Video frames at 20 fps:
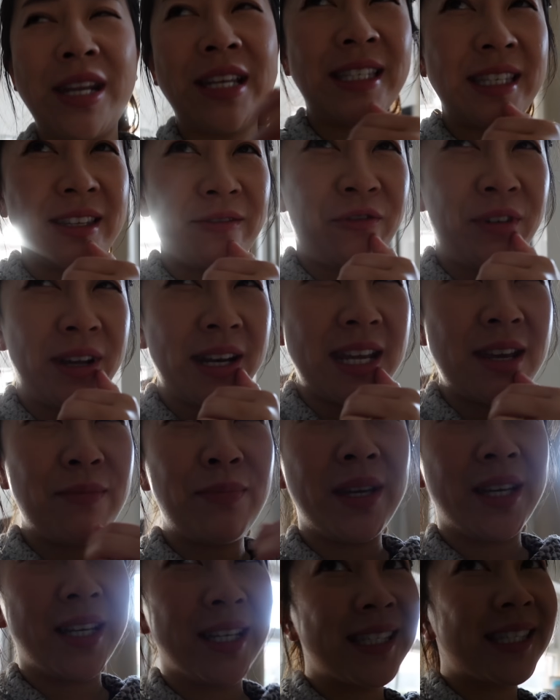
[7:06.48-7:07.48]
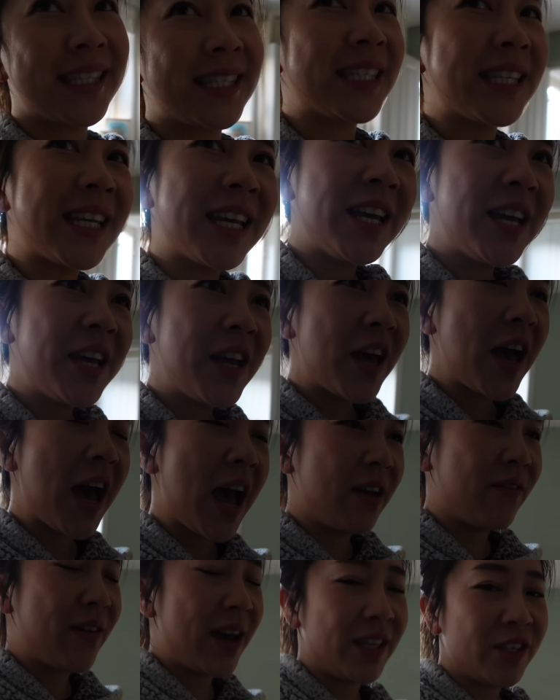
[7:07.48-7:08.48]
it's funny because
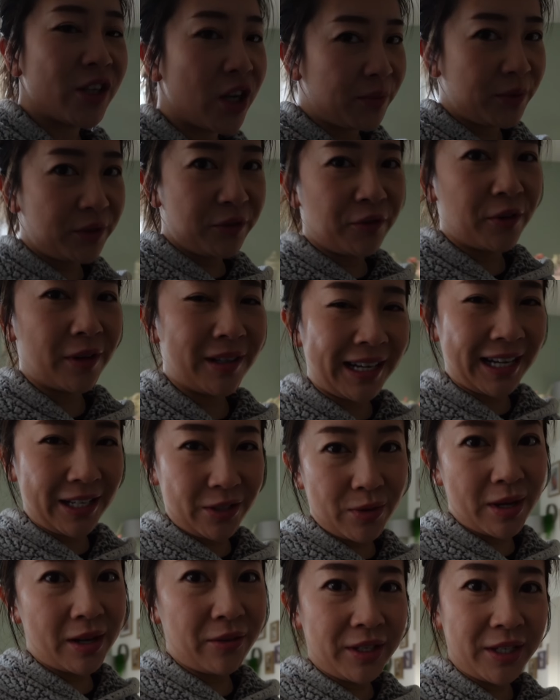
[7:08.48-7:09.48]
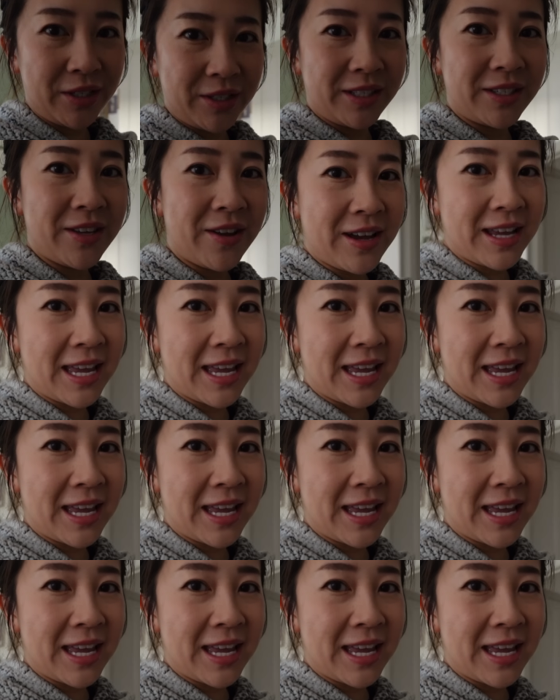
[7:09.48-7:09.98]
I've had Domo for like 12 years now